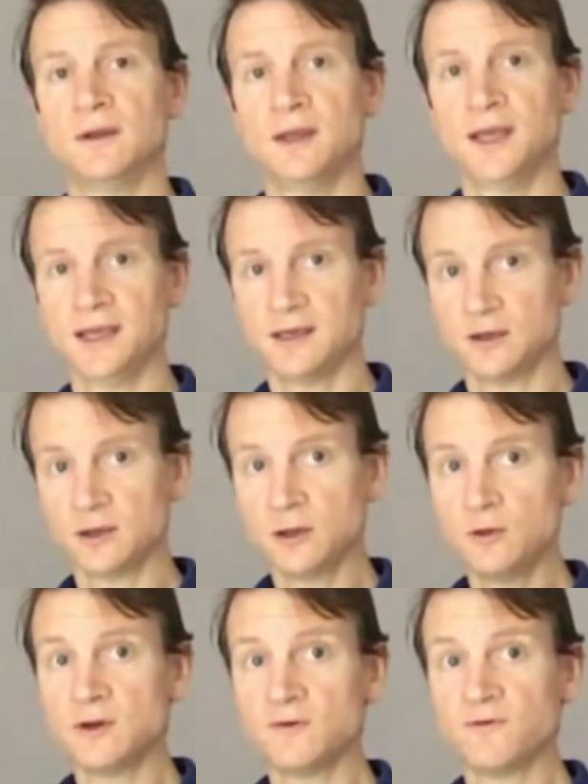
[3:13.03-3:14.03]
It
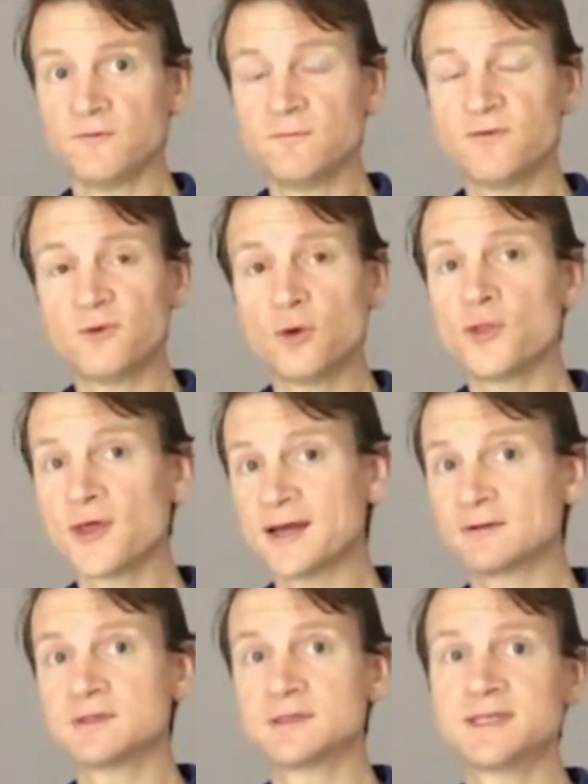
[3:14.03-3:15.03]
concluded from
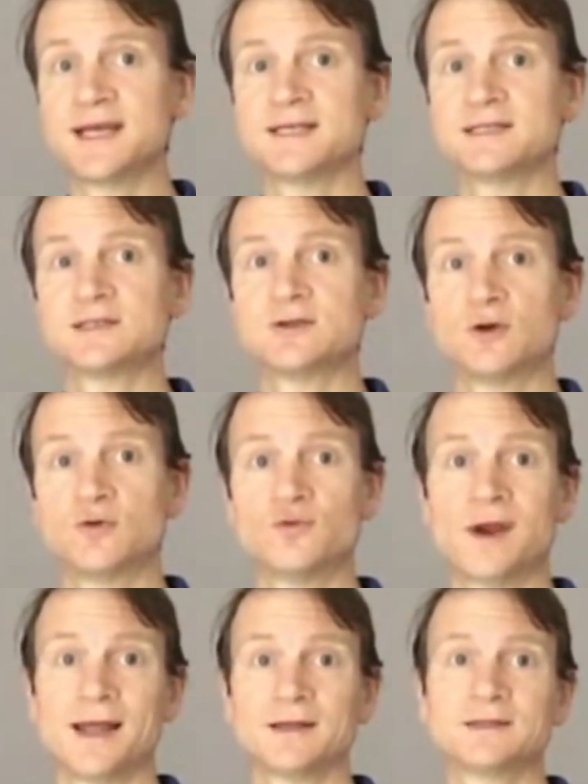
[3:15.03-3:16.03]
4,000 tests on
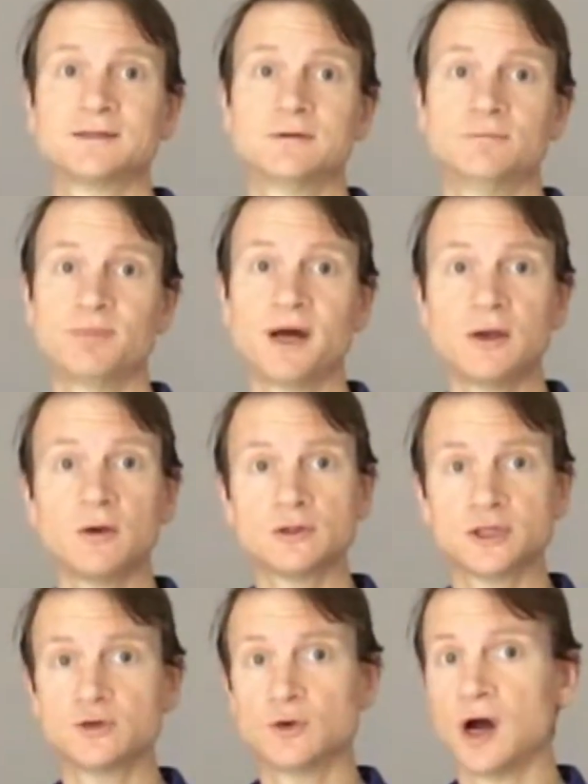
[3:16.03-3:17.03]
rats that
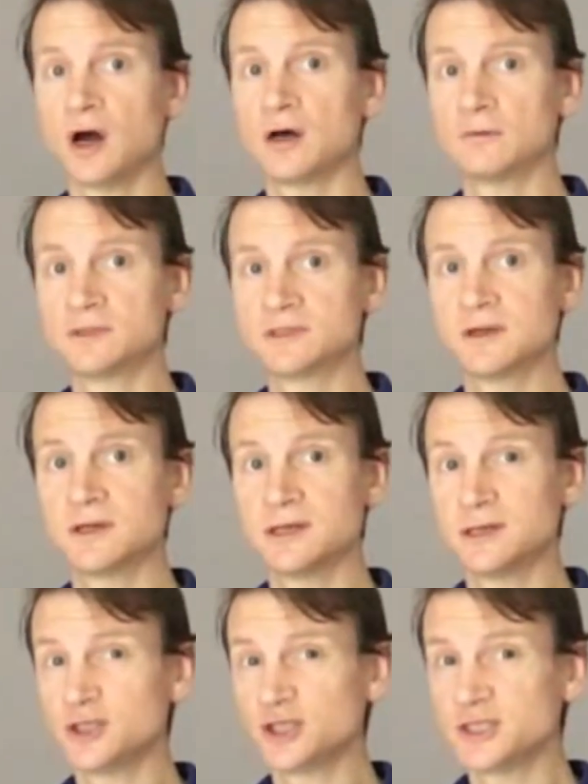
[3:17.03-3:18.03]
biological harm started
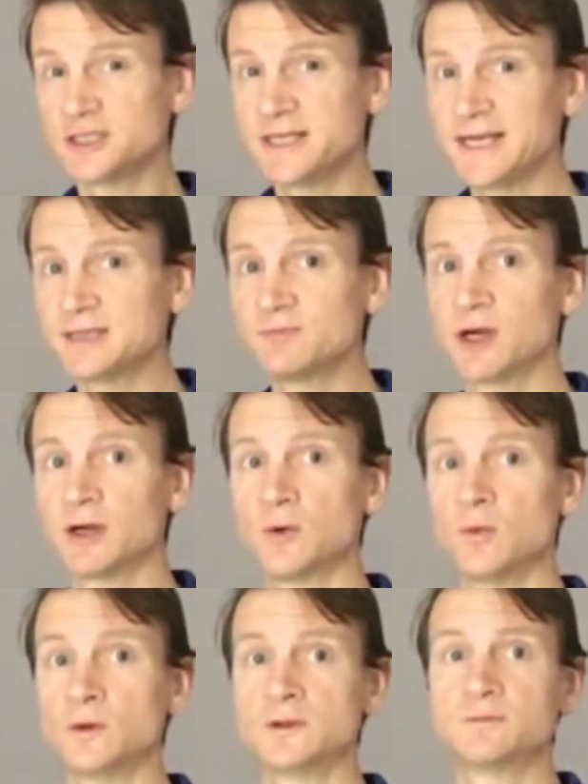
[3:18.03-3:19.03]
at just 6
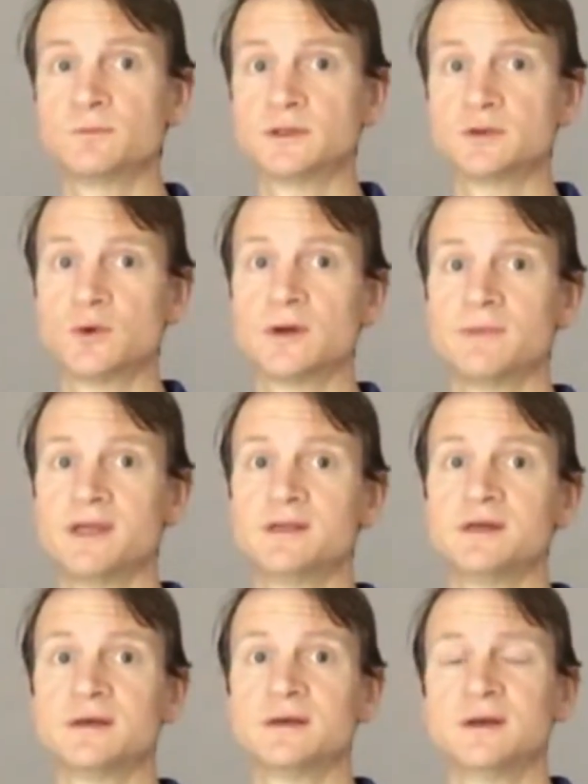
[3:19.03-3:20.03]
microwatts per square
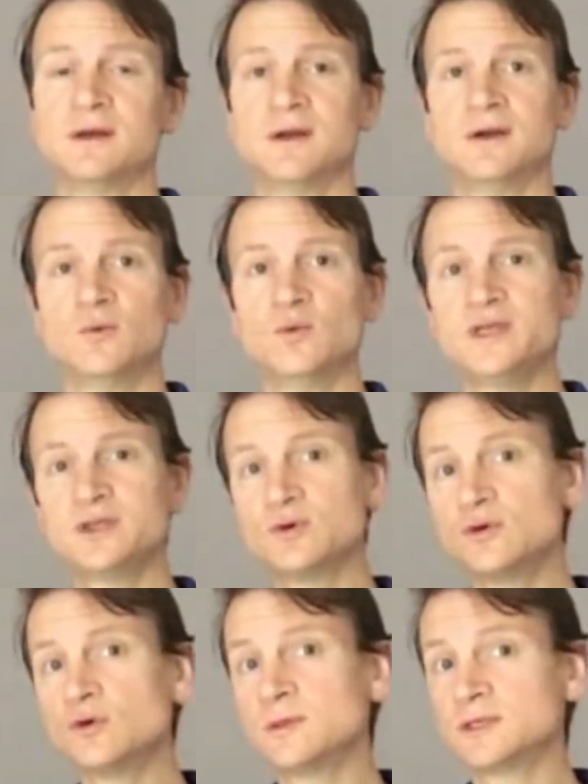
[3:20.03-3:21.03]
meter. We
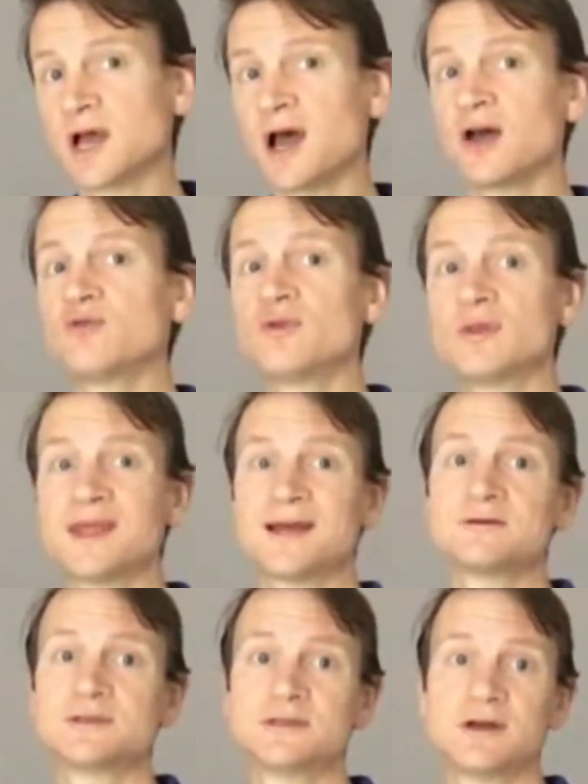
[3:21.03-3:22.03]
saw almost
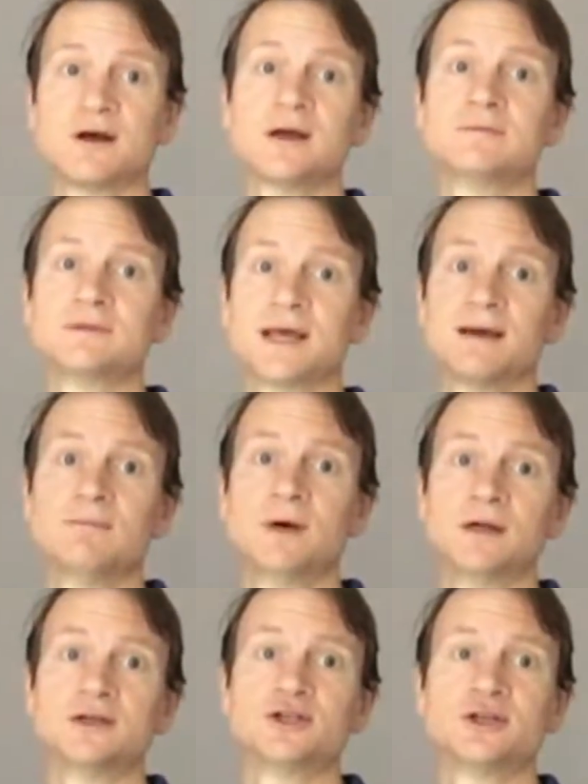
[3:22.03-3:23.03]
100,000 times that
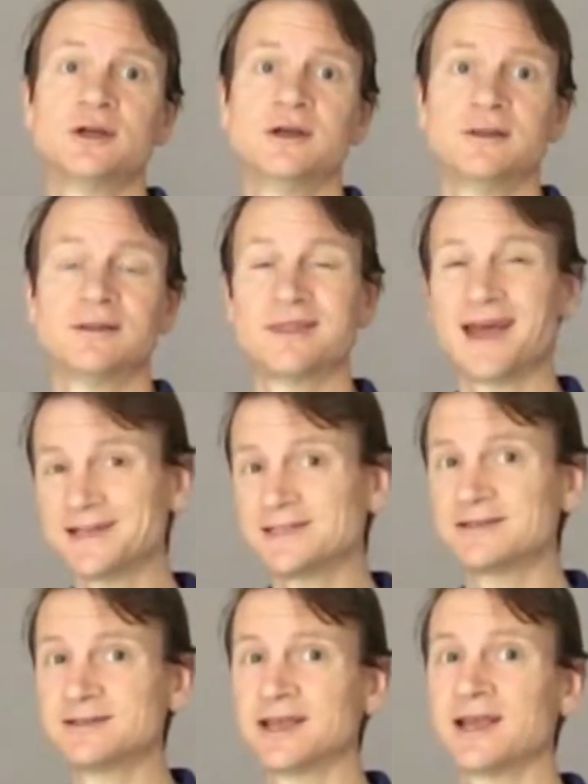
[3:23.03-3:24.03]
much. That's
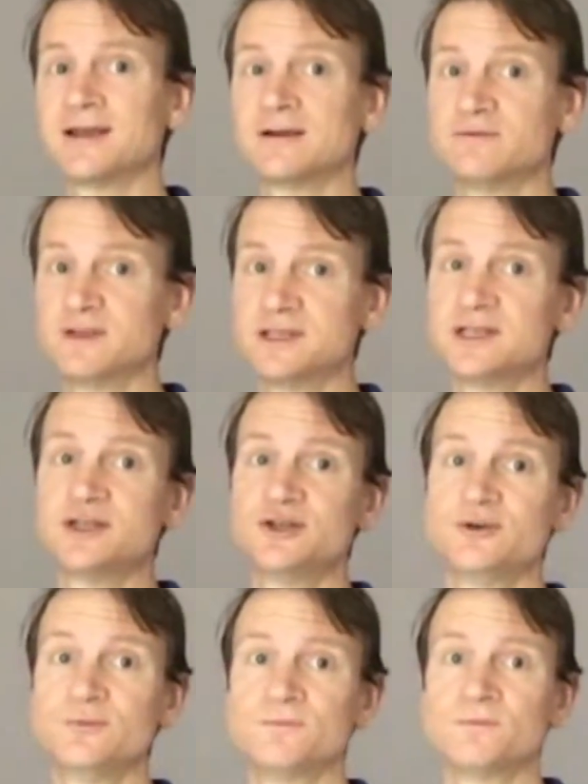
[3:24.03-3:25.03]
the scale of this issue.